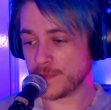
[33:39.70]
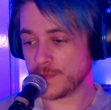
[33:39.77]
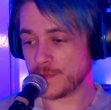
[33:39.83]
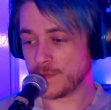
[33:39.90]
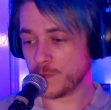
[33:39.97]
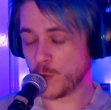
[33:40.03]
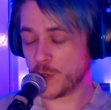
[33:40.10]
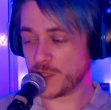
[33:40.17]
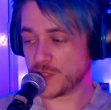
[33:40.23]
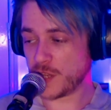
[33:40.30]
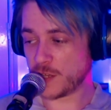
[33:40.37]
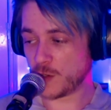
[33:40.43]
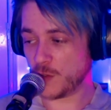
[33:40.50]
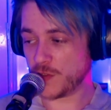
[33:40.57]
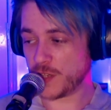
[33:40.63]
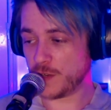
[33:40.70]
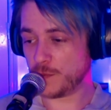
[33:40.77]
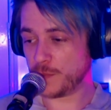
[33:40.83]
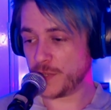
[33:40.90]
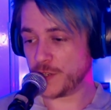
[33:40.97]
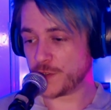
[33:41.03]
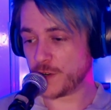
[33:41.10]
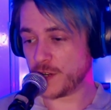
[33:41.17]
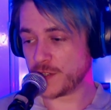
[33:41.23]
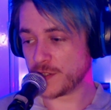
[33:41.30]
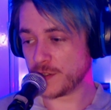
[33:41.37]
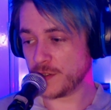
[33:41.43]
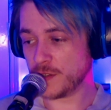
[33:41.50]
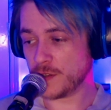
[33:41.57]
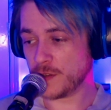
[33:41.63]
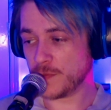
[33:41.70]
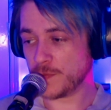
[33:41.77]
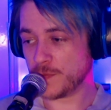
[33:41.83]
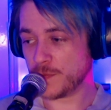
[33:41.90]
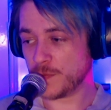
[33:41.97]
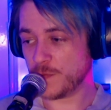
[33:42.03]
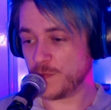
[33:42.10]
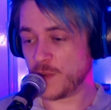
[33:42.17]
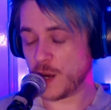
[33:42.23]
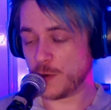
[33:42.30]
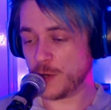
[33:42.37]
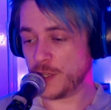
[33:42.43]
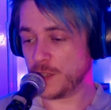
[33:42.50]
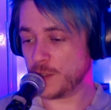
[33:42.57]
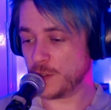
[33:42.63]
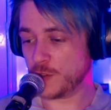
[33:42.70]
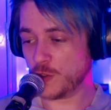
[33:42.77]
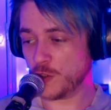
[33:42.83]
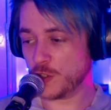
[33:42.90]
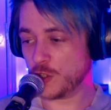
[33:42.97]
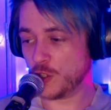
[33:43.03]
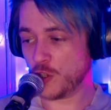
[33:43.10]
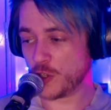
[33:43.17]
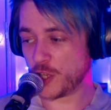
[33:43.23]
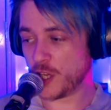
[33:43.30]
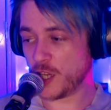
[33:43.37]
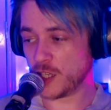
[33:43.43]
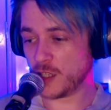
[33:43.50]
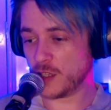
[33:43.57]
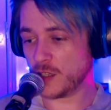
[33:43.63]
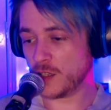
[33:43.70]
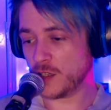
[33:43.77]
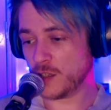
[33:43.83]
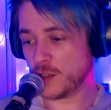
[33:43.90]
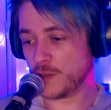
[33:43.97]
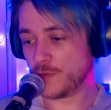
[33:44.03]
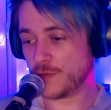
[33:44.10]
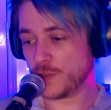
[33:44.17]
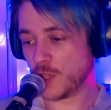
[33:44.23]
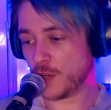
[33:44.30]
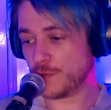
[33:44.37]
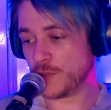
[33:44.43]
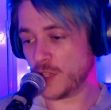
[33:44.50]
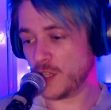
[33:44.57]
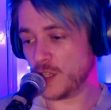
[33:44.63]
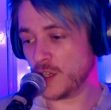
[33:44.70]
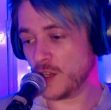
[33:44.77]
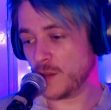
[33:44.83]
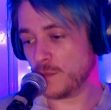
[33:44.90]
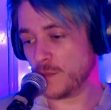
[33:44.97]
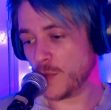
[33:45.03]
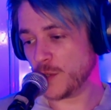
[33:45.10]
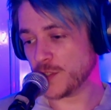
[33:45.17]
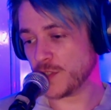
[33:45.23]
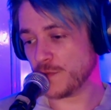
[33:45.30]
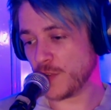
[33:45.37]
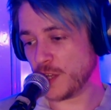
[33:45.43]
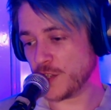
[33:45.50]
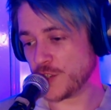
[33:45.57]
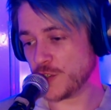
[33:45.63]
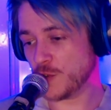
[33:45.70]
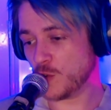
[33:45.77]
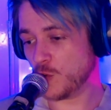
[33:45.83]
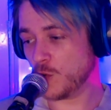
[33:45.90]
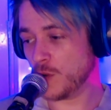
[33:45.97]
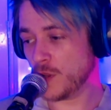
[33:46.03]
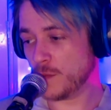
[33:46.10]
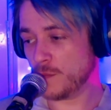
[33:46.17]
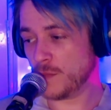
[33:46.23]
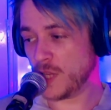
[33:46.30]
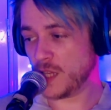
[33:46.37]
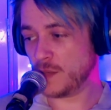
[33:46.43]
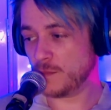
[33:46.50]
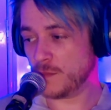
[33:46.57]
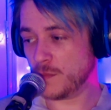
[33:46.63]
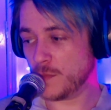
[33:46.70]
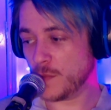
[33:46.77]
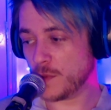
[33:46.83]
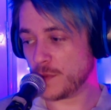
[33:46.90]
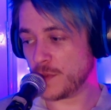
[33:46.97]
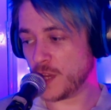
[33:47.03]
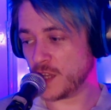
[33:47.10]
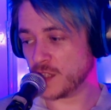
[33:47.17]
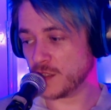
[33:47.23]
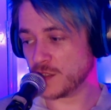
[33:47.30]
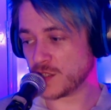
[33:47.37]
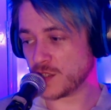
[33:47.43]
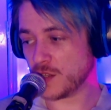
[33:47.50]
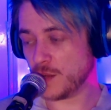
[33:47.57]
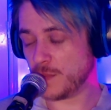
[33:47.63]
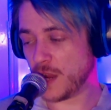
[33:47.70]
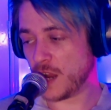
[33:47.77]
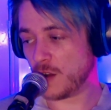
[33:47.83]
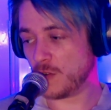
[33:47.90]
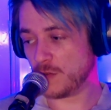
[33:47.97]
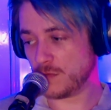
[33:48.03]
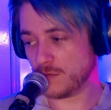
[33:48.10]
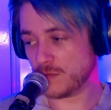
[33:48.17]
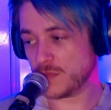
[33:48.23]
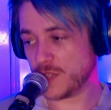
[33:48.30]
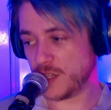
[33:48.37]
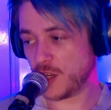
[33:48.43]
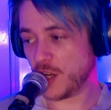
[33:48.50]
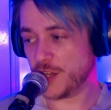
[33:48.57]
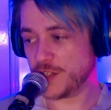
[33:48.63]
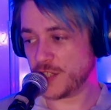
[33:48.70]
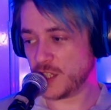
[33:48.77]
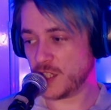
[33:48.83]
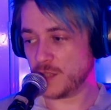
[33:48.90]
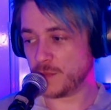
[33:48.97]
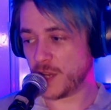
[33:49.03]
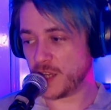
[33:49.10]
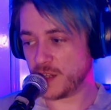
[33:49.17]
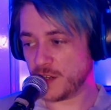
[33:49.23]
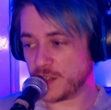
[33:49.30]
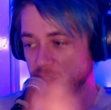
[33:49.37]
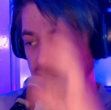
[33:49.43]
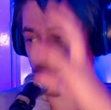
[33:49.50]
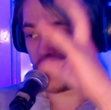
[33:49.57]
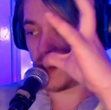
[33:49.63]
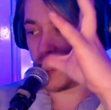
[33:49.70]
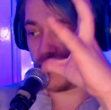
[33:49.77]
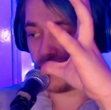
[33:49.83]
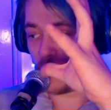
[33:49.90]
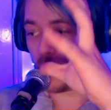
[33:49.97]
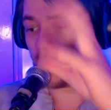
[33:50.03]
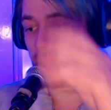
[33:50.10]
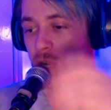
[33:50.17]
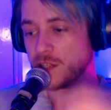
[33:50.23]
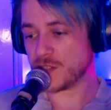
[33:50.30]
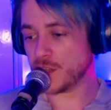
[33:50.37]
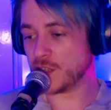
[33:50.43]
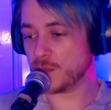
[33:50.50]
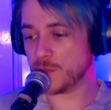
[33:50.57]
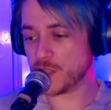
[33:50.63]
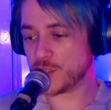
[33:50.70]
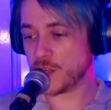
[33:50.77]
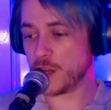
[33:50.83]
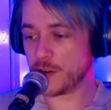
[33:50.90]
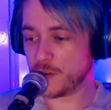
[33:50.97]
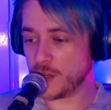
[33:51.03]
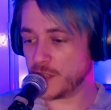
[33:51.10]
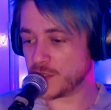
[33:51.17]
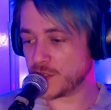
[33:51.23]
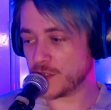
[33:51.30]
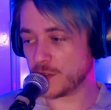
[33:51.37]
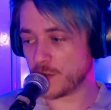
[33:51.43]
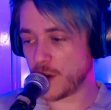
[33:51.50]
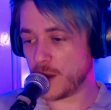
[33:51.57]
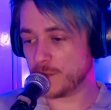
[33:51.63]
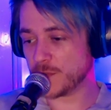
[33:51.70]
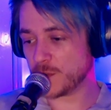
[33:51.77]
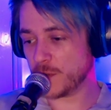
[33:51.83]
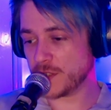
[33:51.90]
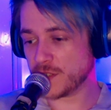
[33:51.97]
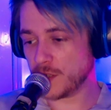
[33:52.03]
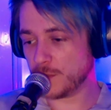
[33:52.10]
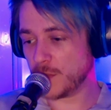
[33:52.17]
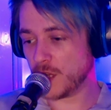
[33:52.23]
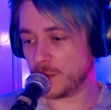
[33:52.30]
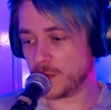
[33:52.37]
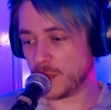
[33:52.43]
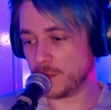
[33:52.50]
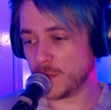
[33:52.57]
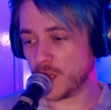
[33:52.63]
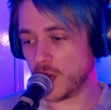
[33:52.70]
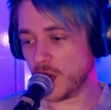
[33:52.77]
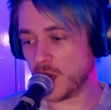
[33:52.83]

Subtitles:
What is their content on Pinterest? Very good-looking, fluffy, motivational meme things about DID made in a square format so they can be shared on Instagram, Twitter, blah, blah, blah.